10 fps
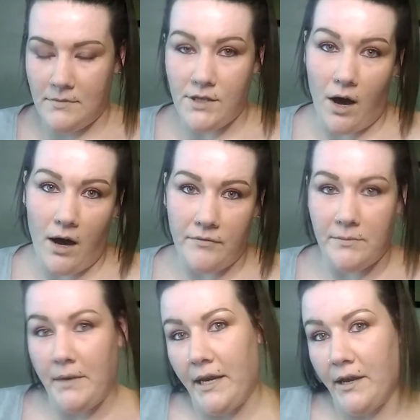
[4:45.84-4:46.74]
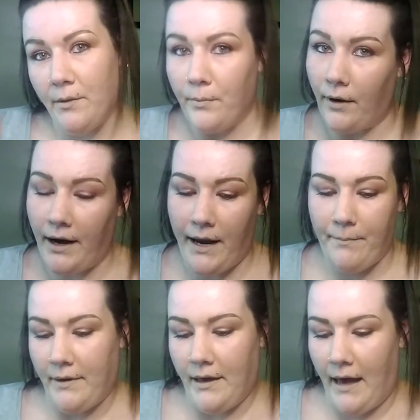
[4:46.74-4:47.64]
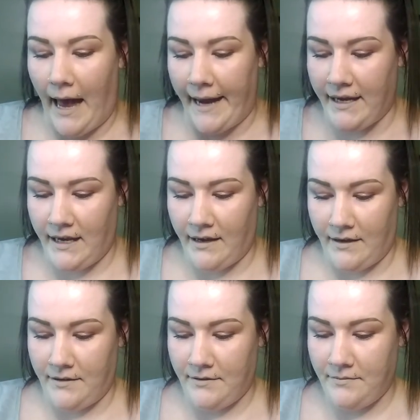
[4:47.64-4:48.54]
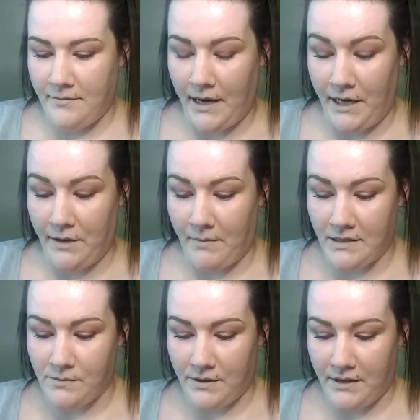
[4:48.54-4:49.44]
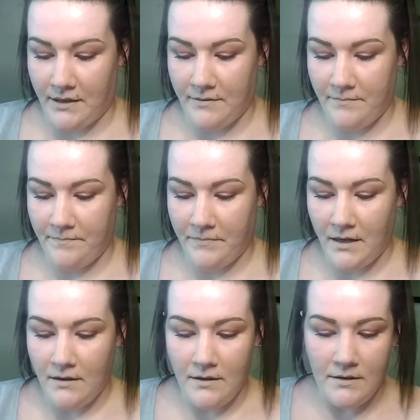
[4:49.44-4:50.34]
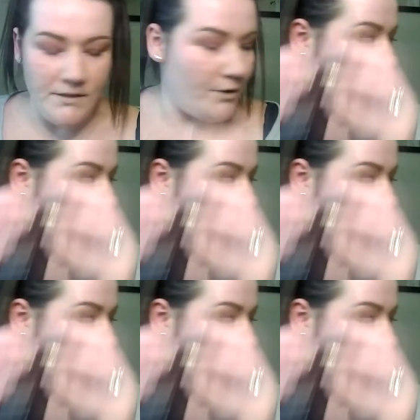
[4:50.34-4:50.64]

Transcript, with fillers: soft, medium, bright, but I can't, I need to mess with it. So